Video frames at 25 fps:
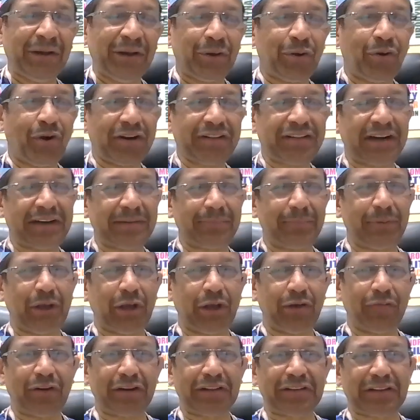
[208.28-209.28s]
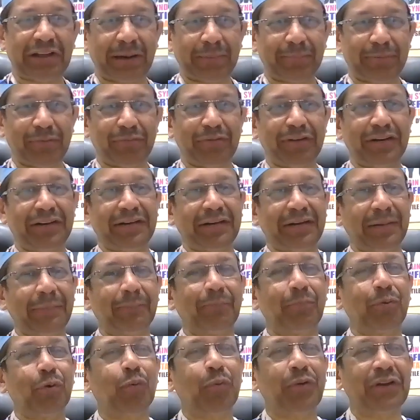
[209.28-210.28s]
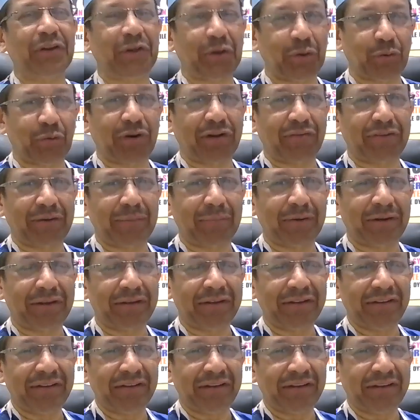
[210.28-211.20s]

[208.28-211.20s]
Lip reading: not that behavioral therapy will improve and cure everybody.